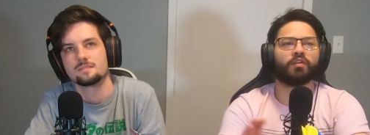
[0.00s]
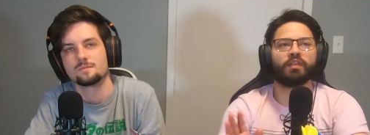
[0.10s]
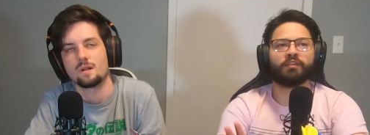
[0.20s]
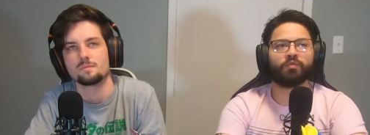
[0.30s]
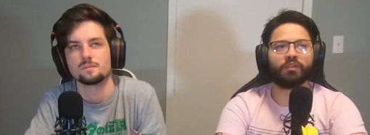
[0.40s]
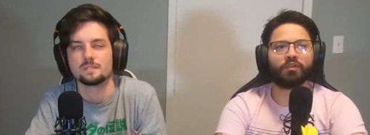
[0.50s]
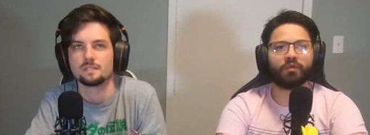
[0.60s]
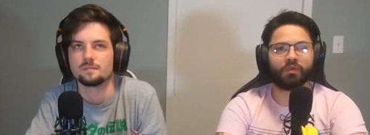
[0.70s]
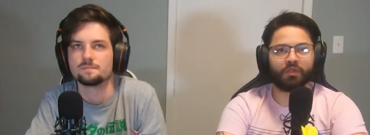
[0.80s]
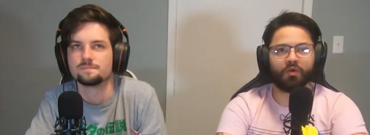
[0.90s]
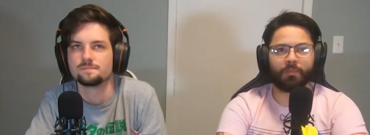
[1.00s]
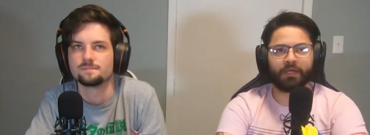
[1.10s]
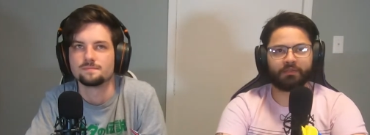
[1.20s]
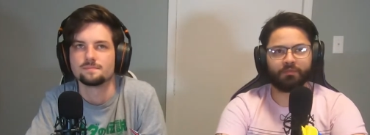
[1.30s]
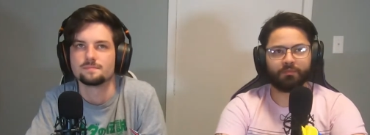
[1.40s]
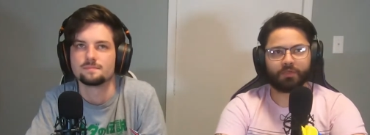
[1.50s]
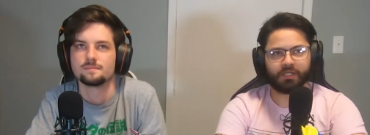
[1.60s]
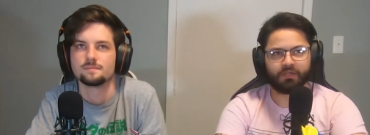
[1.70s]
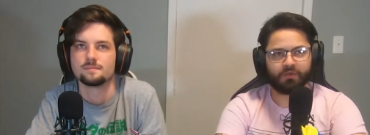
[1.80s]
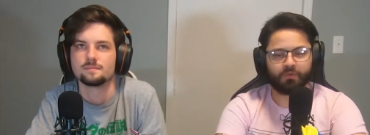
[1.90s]
Speaker 1: at least we know that we go back to
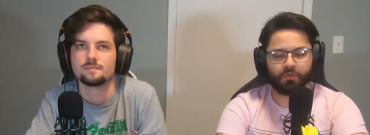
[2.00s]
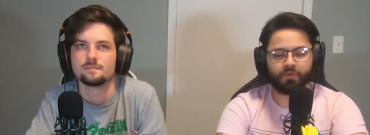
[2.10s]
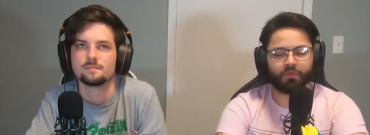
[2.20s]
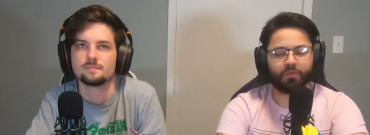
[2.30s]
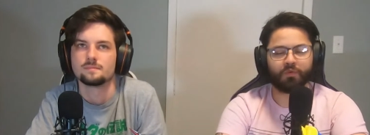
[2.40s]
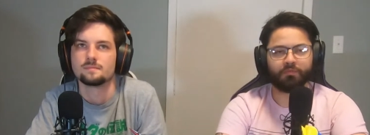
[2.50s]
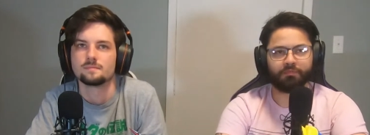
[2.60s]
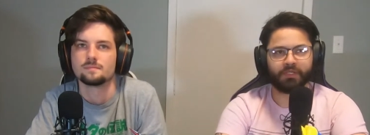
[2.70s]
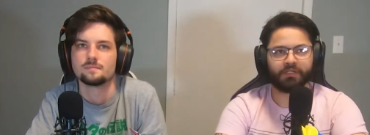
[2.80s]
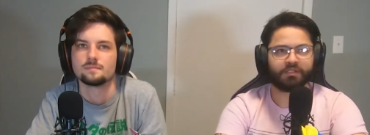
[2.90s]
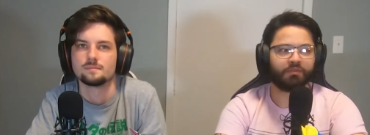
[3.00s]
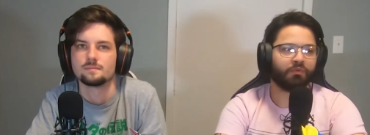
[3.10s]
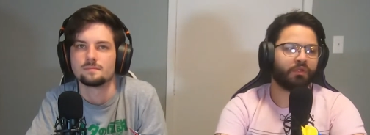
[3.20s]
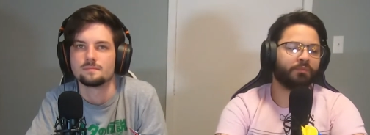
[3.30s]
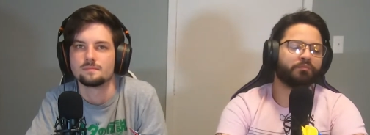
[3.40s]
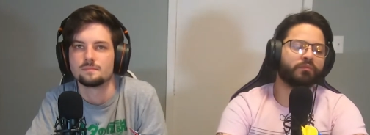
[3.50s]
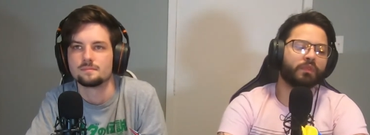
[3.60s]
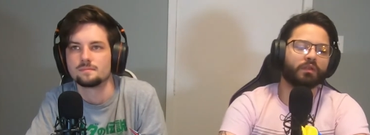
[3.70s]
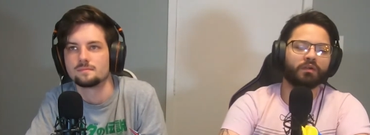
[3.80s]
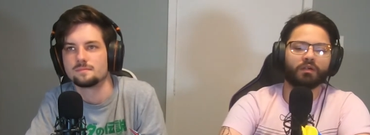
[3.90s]
kind of quote unquote main story.
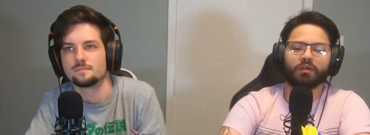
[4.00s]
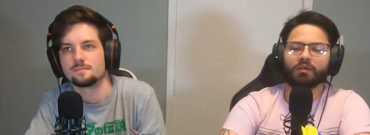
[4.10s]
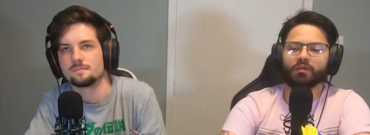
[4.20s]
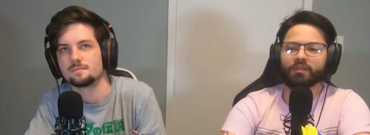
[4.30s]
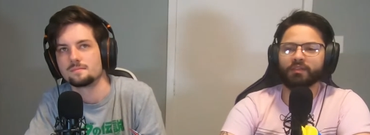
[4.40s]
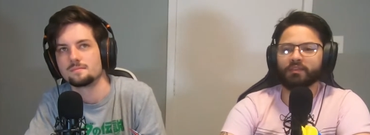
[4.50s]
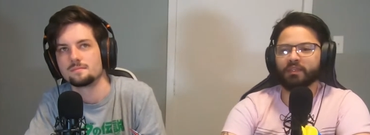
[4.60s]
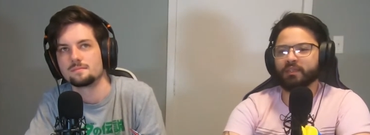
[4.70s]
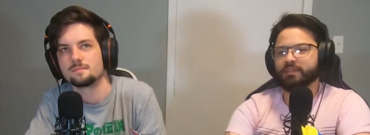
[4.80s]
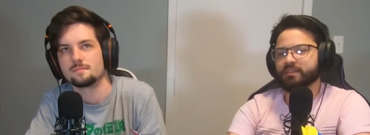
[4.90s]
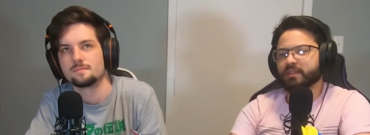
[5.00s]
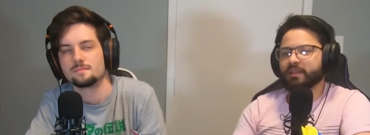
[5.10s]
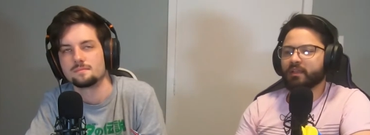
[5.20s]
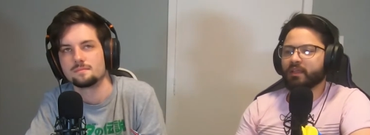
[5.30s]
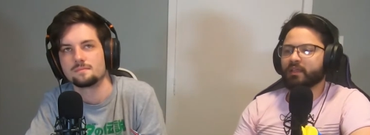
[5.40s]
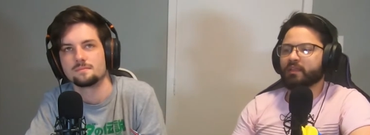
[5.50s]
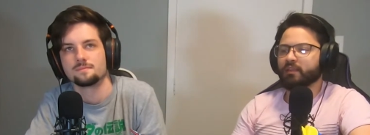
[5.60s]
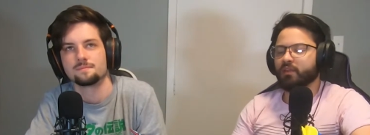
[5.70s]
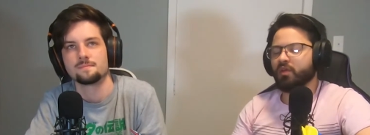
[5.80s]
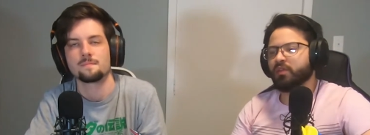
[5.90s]
Because uh, the thing is that like
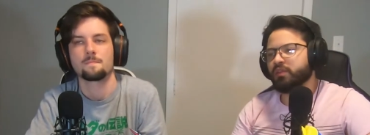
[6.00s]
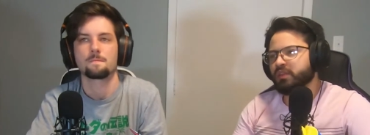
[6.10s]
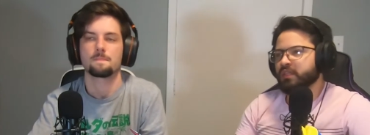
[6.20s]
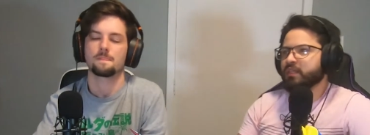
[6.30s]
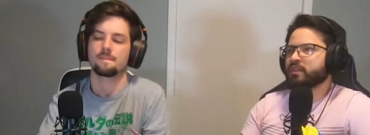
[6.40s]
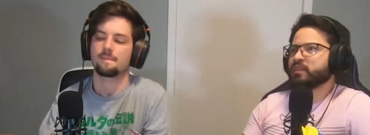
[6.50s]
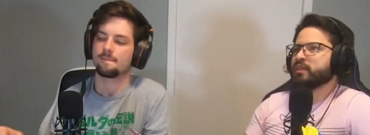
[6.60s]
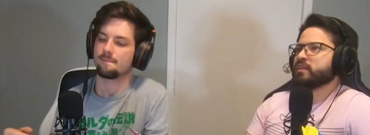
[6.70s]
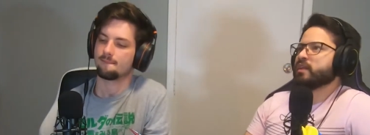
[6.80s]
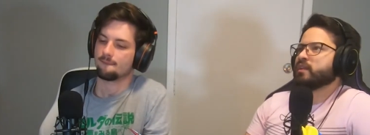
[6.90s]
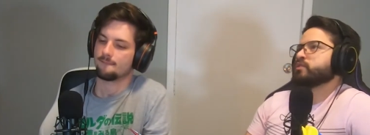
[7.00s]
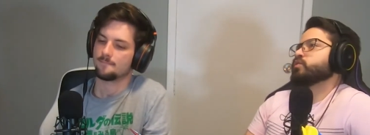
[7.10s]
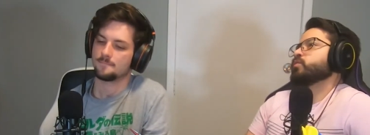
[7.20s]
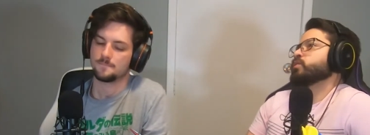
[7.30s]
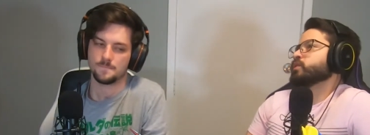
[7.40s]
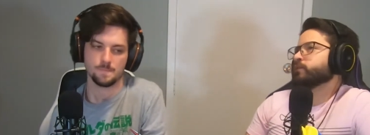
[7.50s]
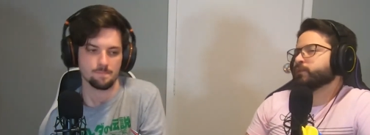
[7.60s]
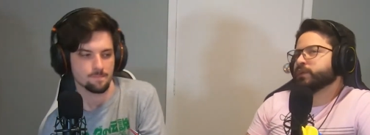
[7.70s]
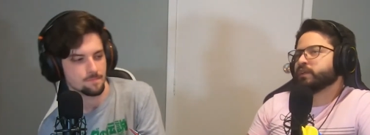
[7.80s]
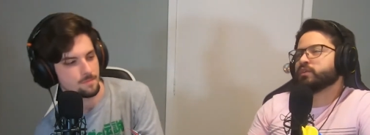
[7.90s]
the thing that you were
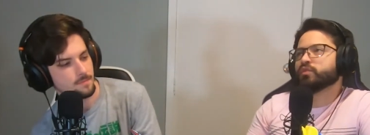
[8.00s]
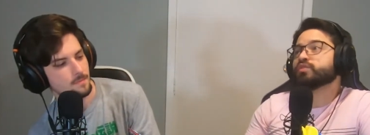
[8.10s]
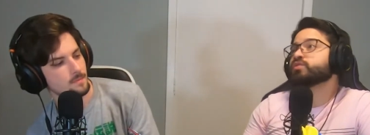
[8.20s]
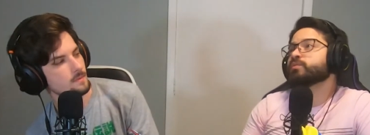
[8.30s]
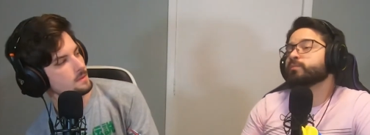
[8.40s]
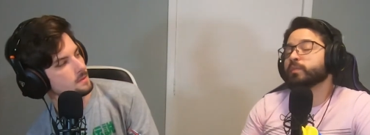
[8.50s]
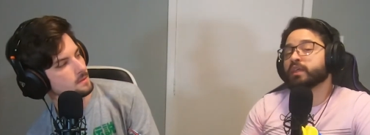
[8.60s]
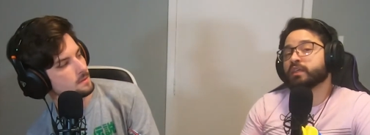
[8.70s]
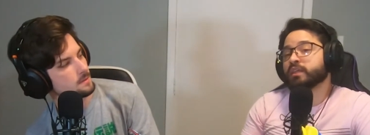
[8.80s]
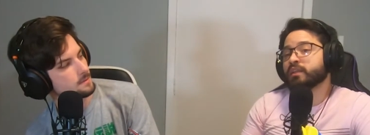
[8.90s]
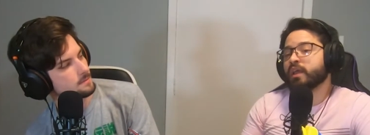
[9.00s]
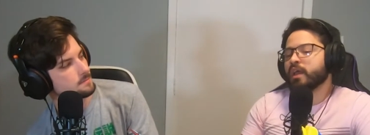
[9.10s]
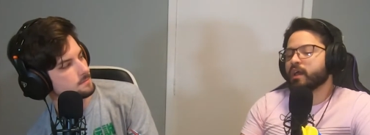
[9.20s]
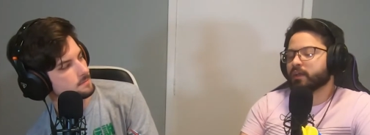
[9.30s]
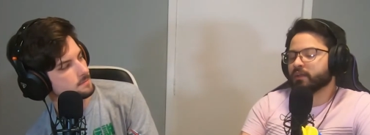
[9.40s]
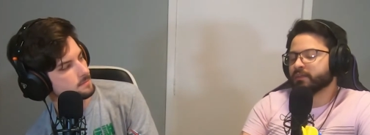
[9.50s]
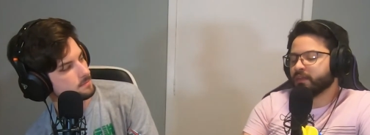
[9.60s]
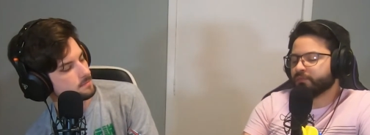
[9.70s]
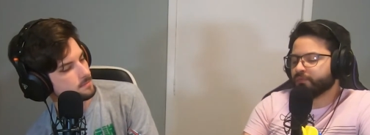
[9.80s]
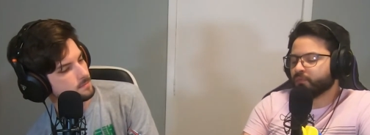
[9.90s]
afraid could also make it. Because
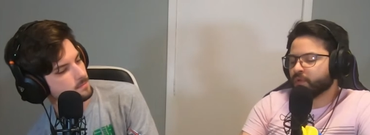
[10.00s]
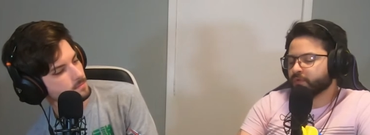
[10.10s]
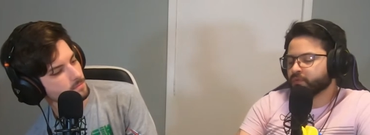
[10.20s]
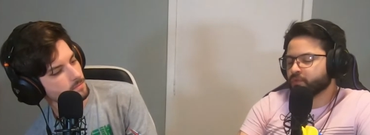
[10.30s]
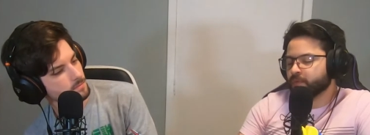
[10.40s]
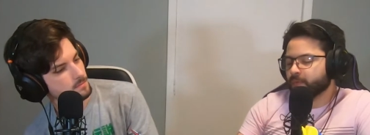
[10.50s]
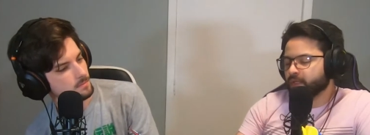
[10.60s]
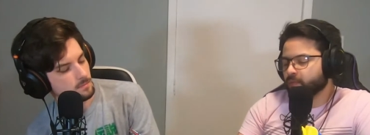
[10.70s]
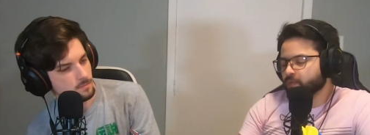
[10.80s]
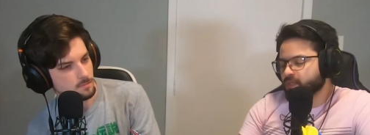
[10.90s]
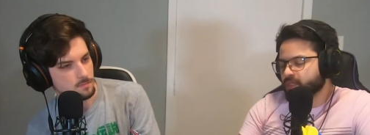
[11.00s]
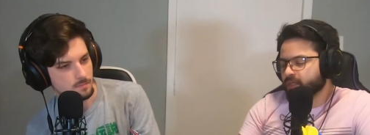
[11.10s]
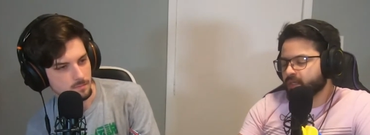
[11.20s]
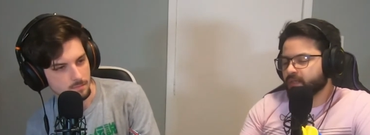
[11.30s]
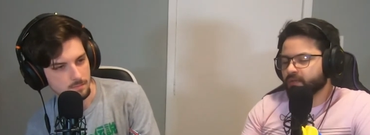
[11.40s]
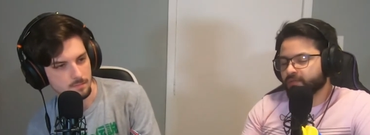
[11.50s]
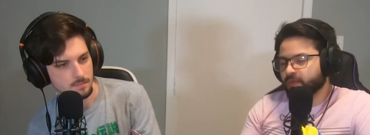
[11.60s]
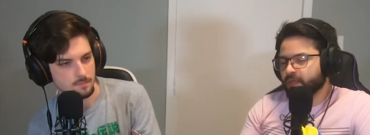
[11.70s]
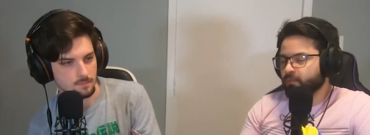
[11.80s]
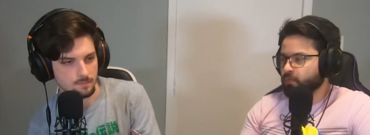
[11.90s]
if what you and Mikey were saying is
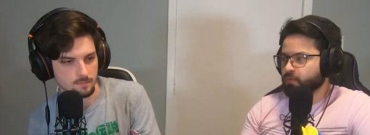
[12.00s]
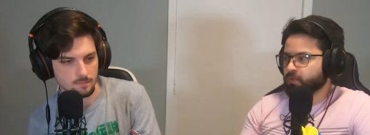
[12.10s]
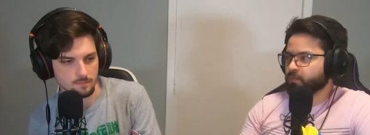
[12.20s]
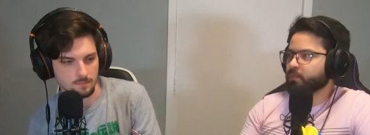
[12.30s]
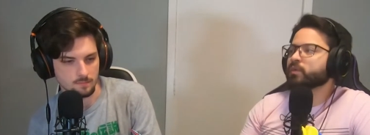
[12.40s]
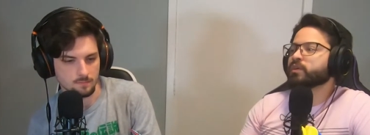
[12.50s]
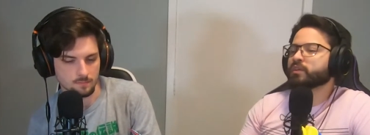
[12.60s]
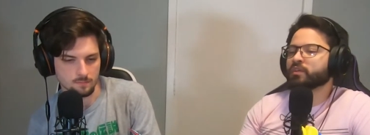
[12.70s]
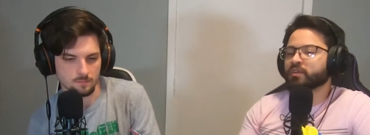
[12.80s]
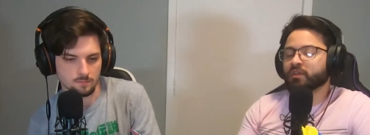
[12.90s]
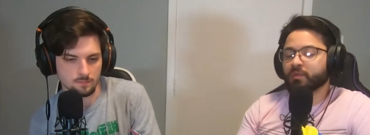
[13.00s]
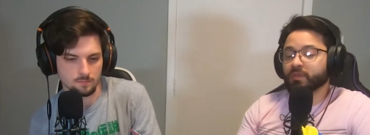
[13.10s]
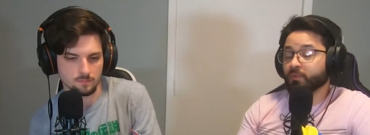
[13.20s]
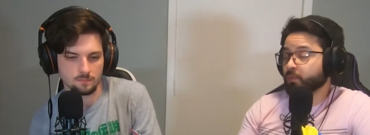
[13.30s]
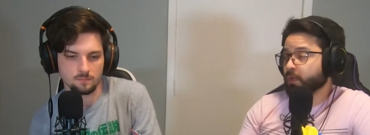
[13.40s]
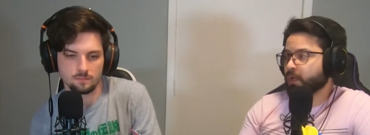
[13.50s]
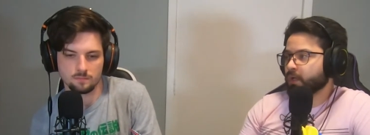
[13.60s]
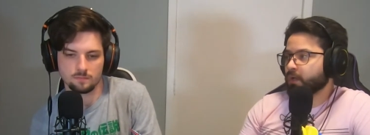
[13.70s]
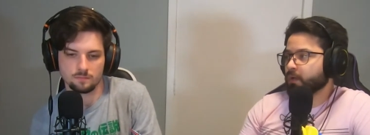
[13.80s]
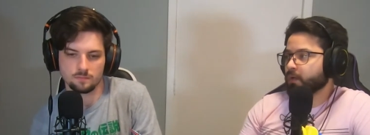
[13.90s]
right, where we're, there's gonna be a,
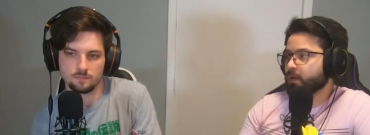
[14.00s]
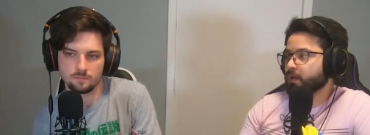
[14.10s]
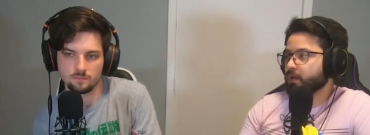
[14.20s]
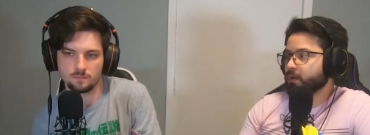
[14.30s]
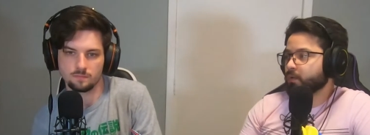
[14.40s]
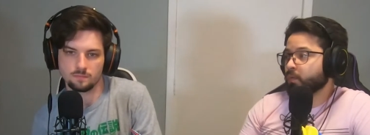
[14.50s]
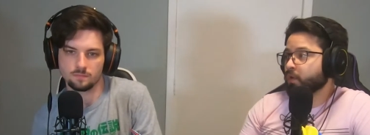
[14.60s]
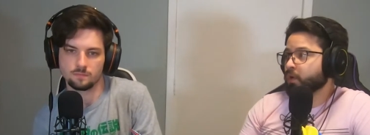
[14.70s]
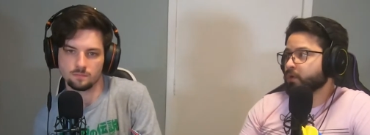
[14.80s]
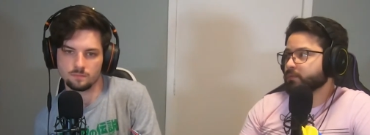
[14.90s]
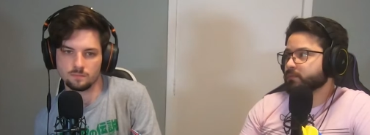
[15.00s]
uh, a war